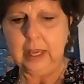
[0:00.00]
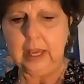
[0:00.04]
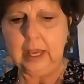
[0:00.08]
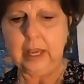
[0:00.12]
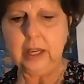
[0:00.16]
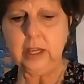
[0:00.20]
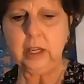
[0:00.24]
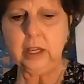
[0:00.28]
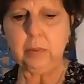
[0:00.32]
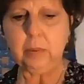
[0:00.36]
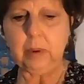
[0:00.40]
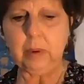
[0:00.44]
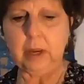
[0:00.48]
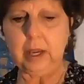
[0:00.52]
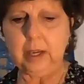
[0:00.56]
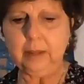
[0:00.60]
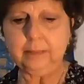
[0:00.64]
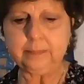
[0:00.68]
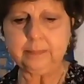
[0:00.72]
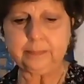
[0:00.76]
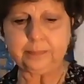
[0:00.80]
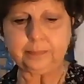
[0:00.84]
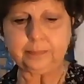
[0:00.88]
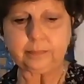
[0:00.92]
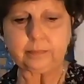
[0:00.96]
Anyway,
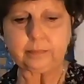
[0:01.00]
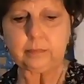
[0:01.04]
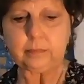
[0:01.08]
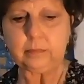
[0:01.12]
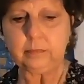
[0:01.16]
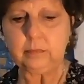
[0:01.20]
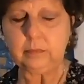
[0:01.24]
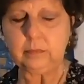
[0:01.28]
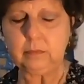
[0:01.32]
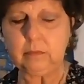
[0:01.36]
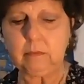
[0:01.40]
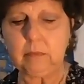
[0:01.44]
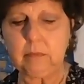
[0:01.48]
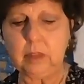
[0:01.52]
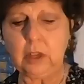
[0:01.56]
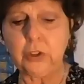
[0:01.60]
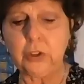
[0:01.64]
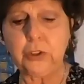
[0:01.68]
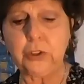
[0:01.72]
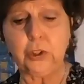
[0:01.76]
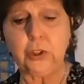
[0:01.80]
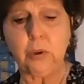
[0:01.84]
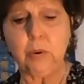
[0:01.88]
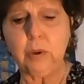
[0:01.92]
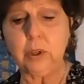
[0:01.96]

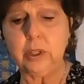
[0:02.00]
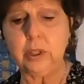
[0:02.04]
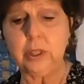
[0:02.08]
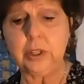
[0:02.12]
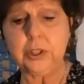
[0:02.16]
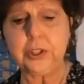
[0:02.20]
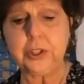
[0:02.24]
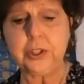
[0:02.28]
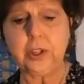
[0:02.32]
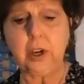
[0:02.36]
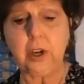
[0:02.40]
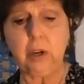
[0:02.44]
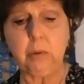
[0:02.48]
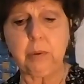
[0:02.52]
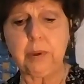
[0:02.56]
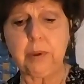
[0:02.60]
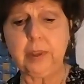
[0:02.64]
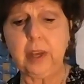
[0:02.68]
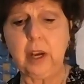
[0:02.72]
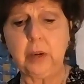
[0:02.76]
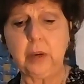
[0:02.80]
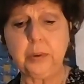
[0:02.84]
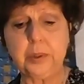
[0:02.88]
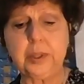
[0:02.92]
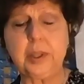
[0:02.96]
so we're going to start with
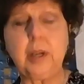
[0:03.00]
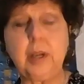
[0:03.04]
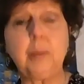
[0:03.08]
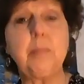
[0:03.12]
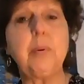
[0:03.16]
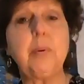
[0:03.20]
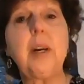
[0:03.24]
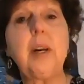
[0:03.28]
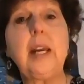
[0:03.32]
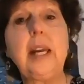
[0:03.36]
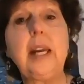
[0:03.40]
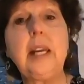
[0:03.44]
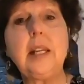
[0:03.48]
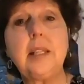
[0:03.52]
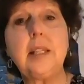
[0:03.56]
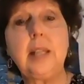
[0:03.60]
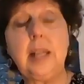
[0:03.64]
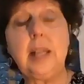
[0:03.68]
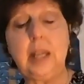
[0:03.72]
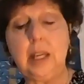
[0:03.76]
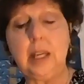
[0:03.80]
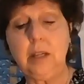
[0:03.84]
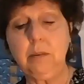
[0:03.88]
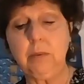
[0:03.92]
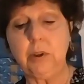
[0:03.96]
house number
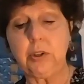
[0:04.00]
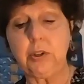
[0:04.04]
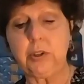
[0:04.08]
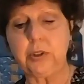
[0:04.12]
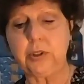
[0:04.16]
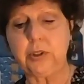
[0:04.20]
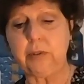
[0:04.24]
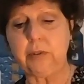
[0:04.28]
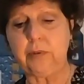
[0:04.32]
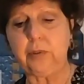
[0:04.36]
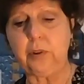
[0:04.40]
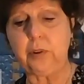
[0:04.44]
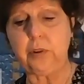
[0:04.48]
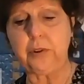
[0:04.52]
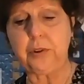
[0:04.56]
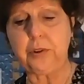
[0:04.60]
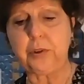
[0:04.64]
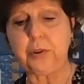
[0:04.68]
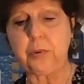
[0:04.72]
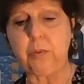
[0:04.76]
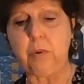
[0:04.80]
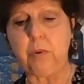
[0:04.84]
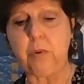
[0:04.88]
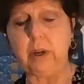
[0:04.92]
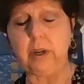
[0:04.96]
18, which is the
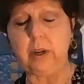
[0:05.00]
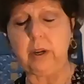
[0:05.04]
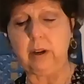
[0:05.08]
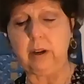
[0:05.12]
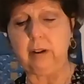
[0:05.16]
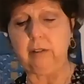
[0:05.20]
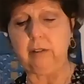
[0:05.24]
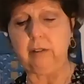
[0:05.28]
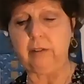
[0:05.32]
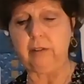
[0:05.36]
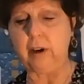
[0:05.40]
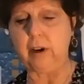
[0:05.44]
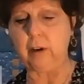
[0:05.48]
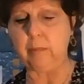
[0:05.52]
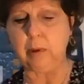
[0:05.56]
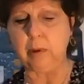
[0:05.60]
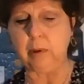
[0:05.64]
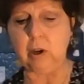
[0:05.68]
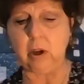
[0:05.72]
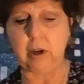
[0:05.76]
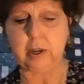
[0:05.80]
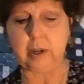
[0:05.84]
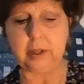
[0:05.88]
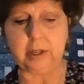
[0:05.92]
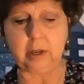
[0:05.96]
first one of our
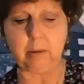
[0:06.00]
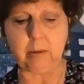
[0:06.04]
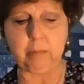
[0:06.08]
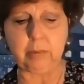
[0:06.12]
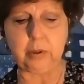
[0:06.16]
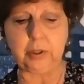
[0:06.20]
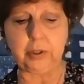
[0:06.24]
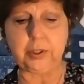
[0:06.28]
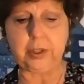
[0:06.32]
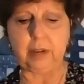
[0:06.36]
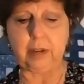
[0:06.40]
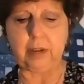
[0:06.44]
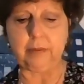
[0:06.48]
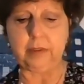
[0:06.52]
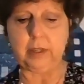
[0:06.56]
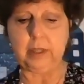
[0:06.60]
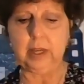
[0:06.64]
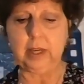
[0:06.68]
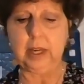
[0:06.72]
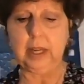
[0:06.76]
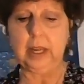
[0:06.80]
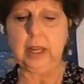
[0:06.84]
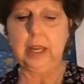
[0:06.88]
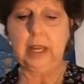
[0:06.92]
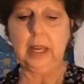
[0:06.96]
block number 7.
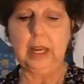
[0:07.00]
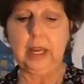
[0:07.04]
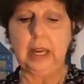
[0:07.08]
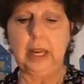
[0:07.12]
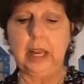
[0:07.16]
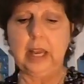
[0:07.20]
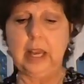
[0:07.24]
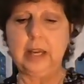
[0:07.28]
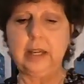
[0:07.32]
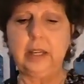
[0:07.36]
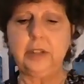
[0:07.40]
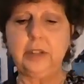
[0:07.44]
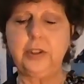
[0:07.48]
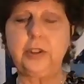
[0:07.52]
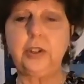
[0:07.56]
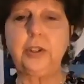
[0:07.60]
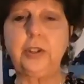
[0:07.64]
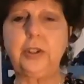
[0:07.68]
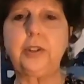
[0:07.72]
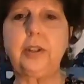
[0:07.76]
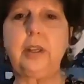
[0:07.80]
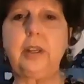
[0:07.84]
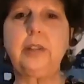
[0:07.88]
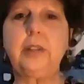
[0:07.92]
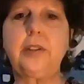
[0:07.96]
And
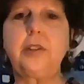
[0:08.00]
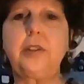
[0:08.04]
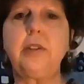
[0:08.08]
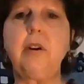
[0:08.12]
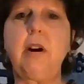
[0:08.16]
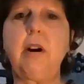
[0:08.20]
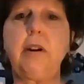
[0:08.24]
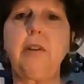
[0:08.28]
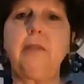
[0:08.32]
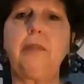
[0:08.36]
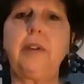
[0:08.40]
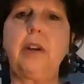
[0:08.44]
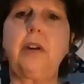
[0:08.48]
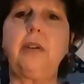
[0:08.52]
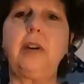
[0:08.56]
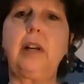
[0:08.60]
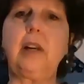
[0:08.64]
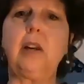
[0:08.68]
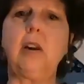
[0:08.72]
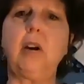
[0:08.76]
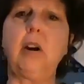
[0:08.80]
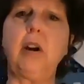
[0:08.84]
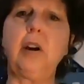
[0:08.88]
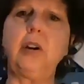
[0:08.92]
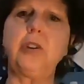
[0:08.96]
it's not a very
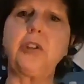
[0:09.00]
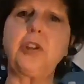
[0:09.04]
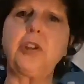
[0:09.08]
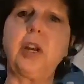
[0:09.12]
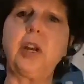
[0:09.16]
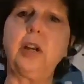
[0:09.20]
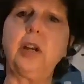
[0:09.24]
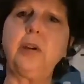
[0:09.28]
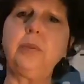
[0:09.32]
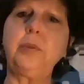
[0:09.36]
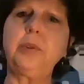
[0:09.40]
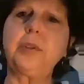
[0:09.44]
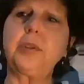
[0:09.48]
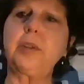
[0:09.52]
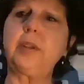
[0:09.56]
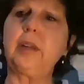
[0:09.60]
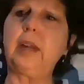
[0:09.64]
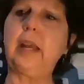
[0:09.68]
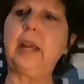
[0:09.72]
large house,